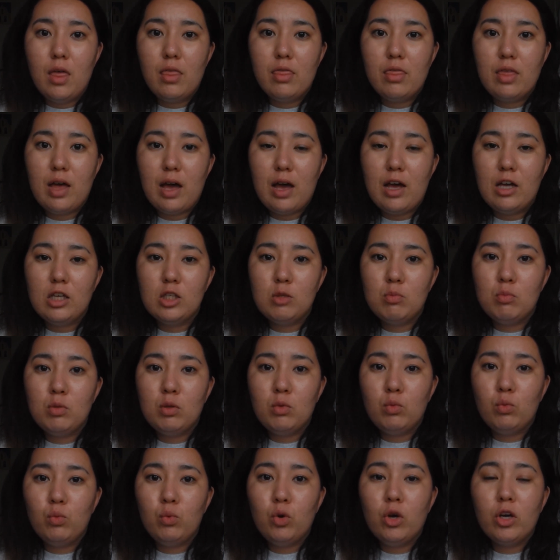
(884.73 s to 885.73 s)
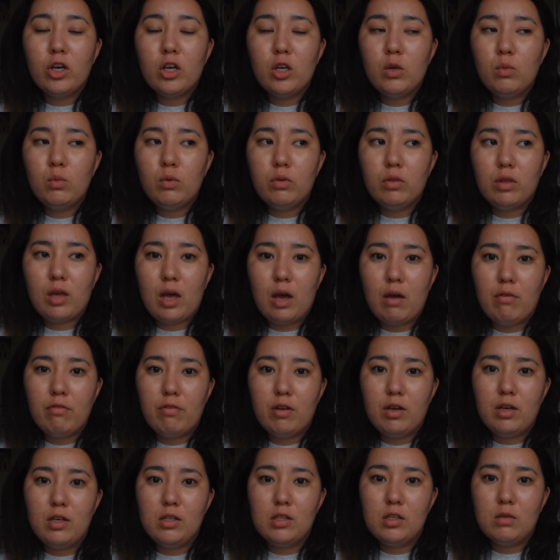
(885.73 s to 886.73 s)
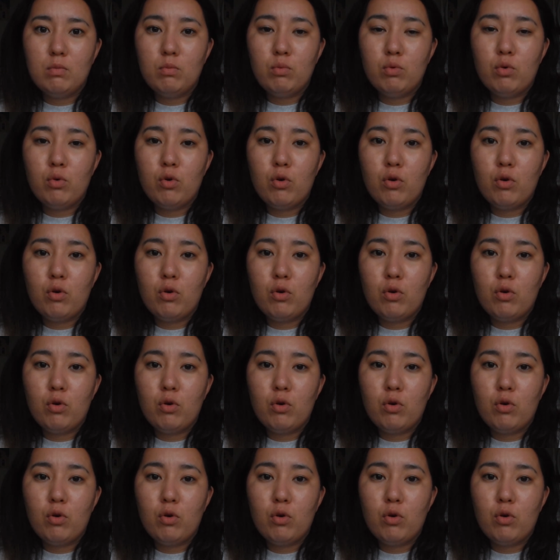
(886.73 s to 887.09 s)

that has been working with cafes and